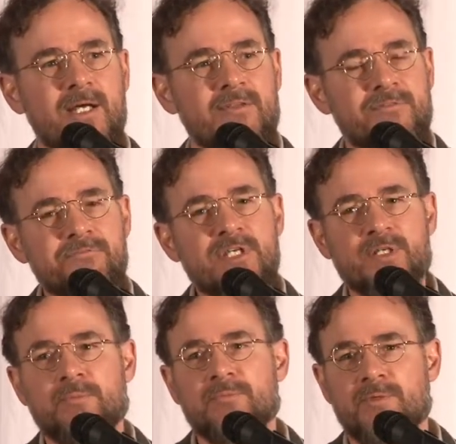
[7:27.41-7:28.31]
the
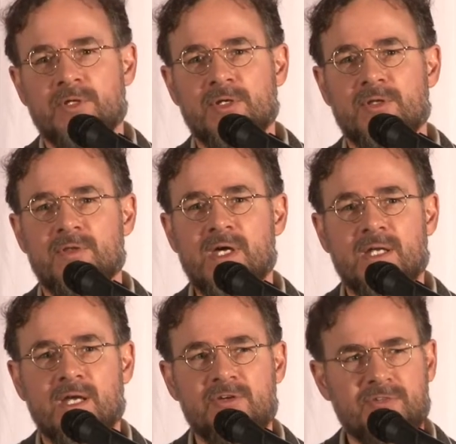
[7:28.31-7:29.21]
freedom
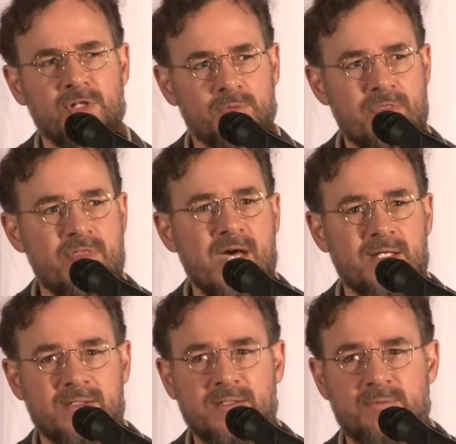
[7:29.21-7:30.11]
that I felt with
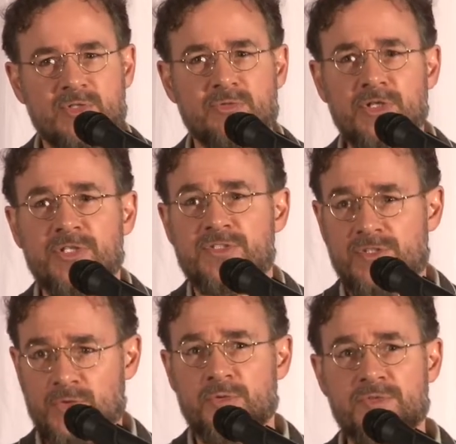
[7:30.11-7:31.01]
that. And when you look at
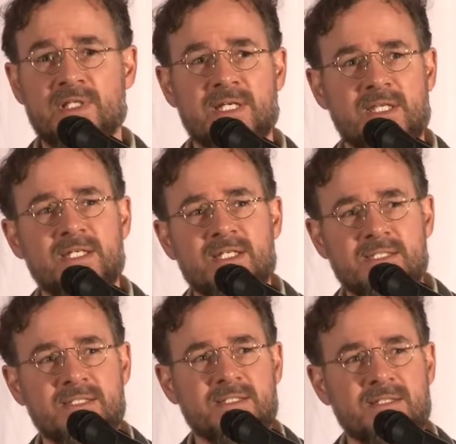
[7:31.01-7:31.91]
schools like
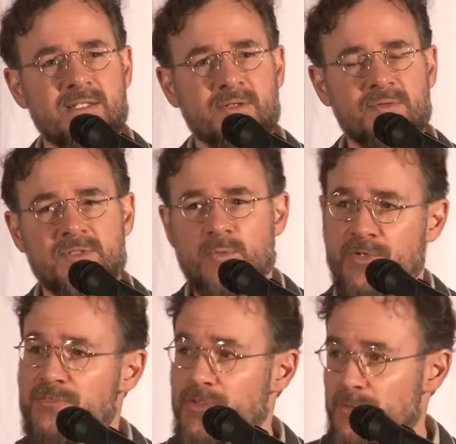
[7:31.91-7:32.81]
this, you know, it's
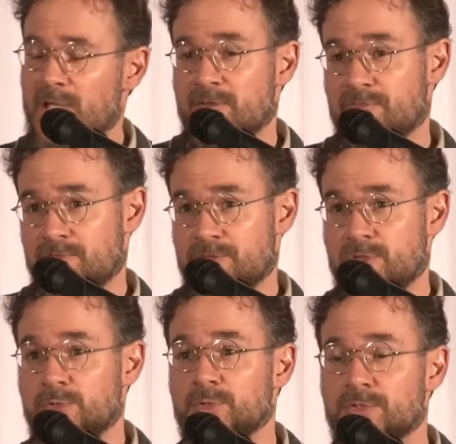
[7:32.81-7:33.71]
wonderful that we have
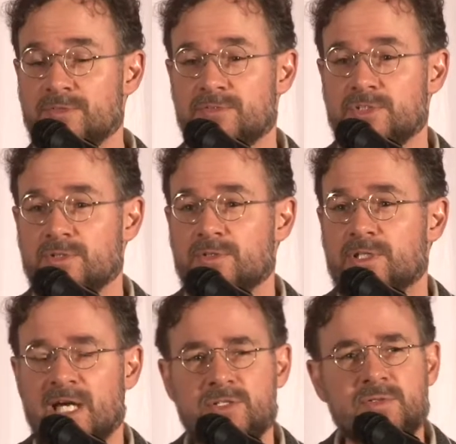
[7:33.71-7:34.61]
schools for
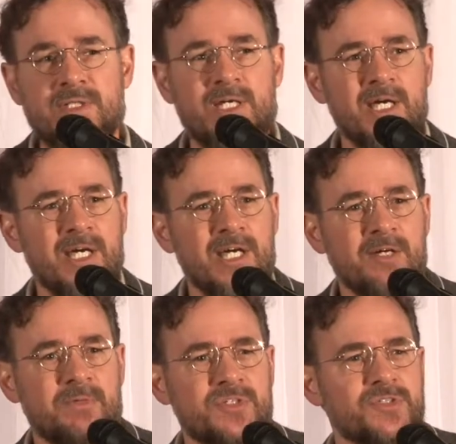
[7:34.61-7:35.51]
children naturally,
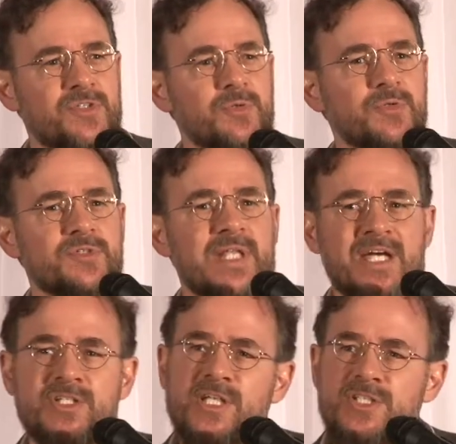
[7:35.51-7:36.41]
but the schools and the
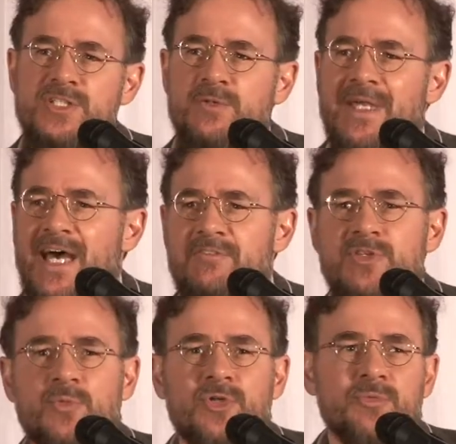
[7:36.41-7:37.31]
education that we have in
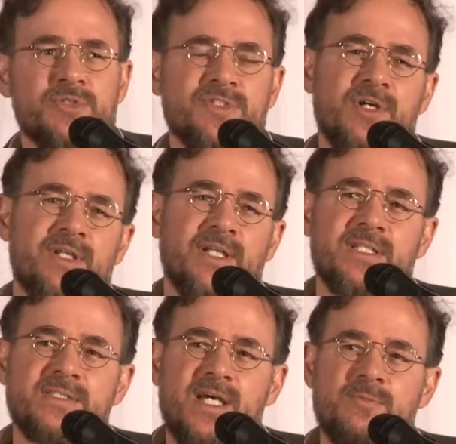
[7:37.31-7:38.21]
the world were started at
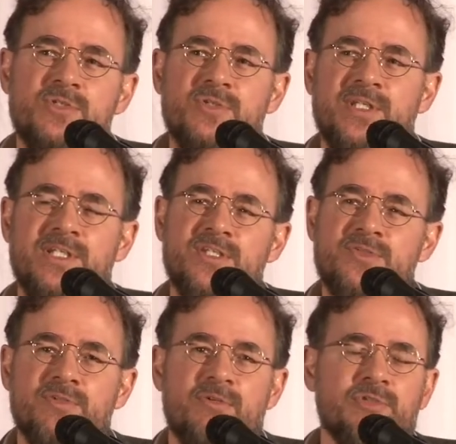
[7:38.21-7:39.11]
a time during the
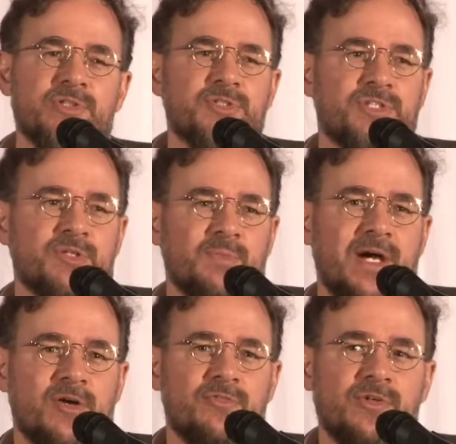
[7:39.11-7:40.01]
Industrial Revolution
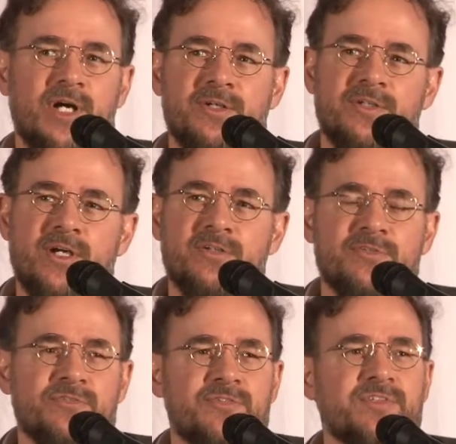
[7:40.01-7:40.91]
back over 100,
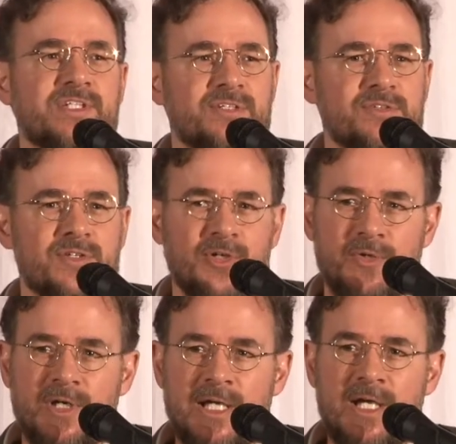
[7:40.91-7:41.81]
150 years
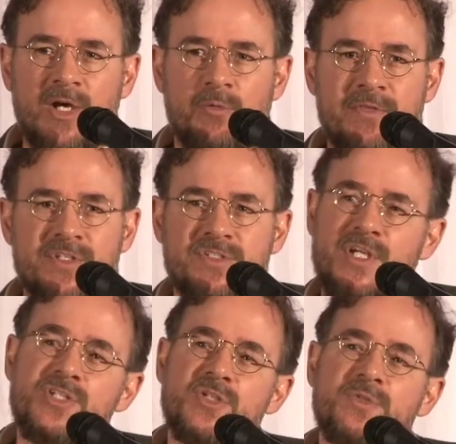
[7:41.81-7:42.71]
ago, when the
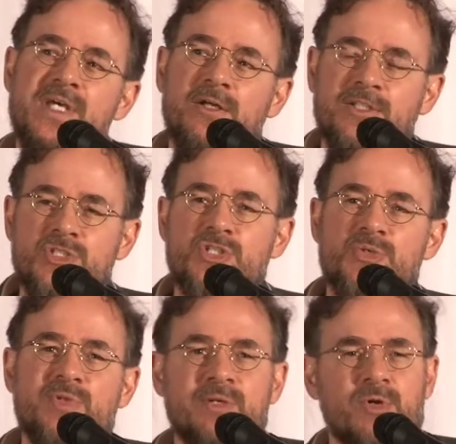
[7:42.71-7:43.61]
discussion was held in
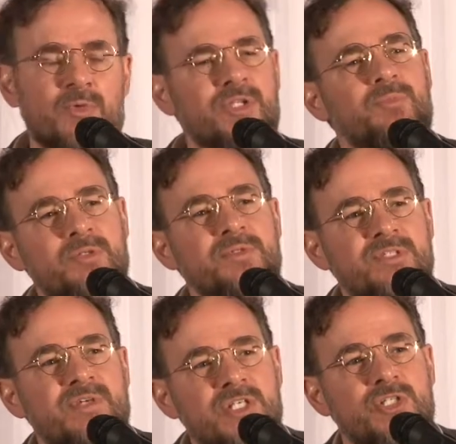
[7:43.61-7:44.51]
Germany about what the
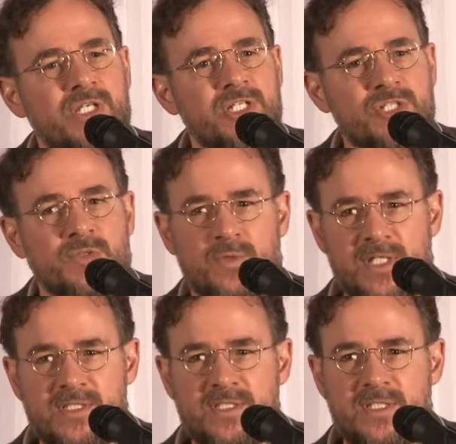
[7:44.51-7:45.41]
purpose of education
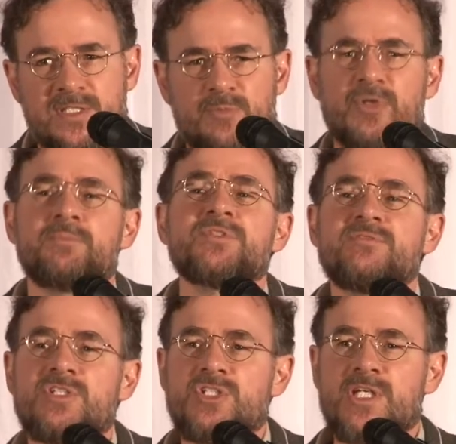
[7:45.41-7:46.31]
was. Is the purpose
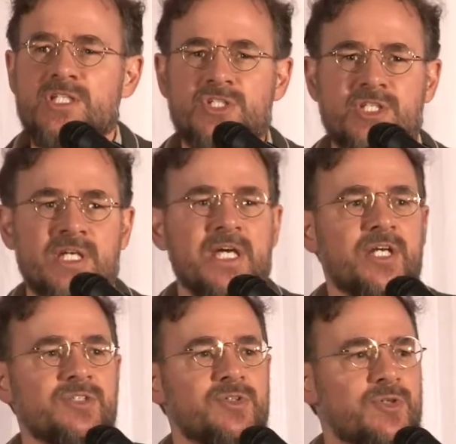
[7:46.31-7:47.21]
of education
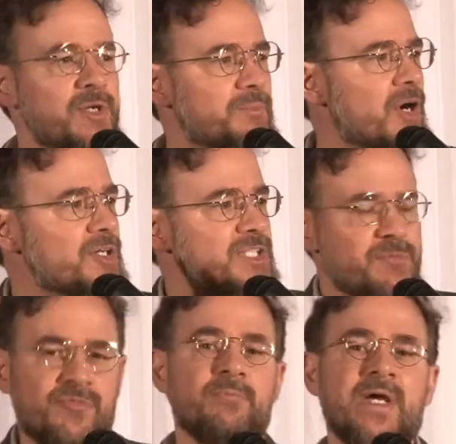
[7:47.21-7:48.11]
to impart
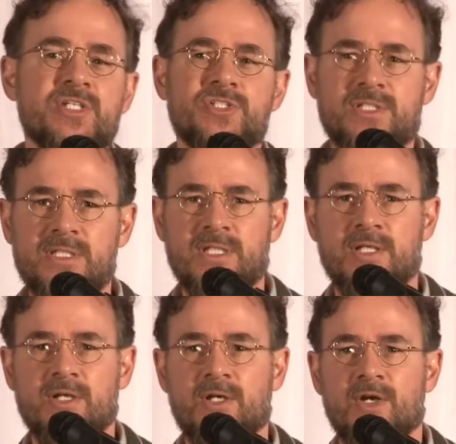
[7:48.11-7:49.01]
information
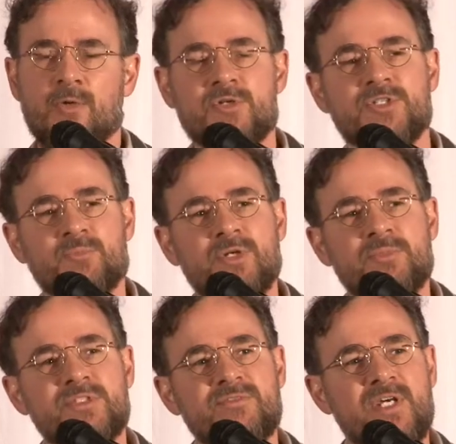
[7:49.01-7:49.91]
or is the
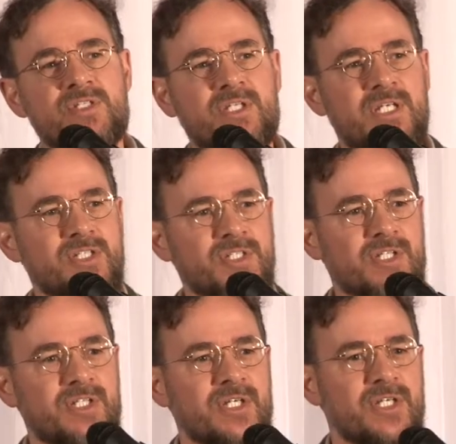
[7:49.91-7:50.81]
purpose of
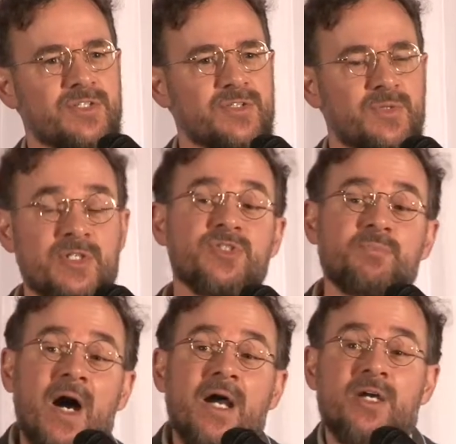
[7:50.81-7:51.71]
education to
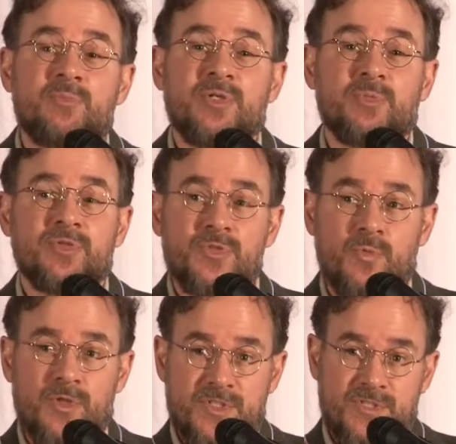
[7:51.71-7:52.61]
inspire people
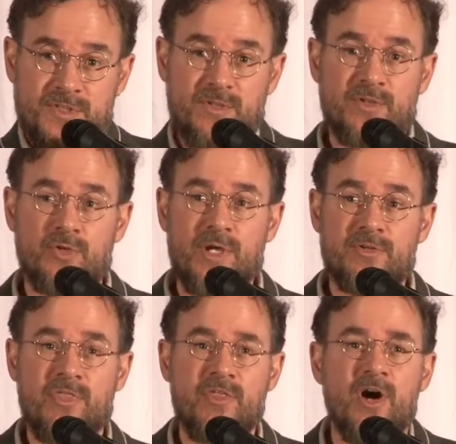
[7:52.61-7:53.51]
towards
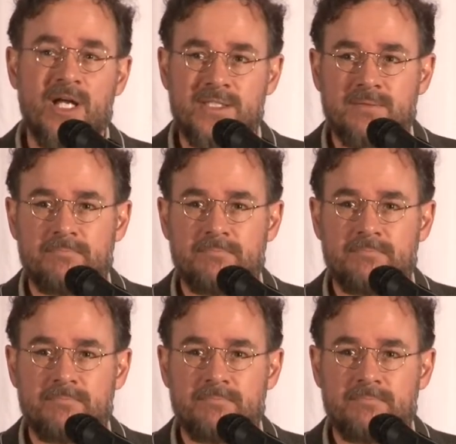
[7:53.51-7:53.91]
greater thought?